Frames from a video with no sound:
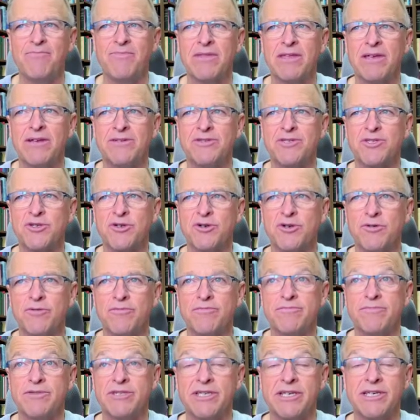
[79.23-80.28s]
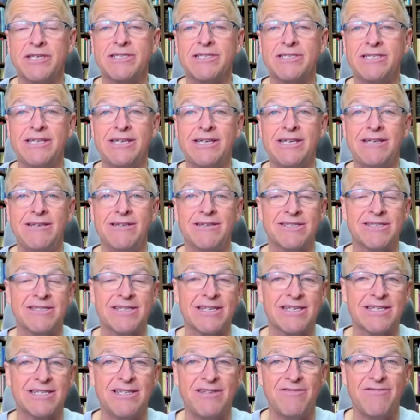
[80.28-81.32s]
so 60 to
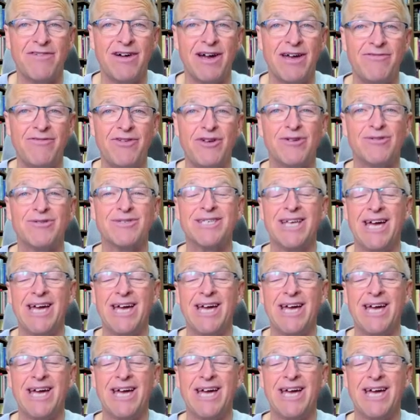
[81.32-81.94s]
65 years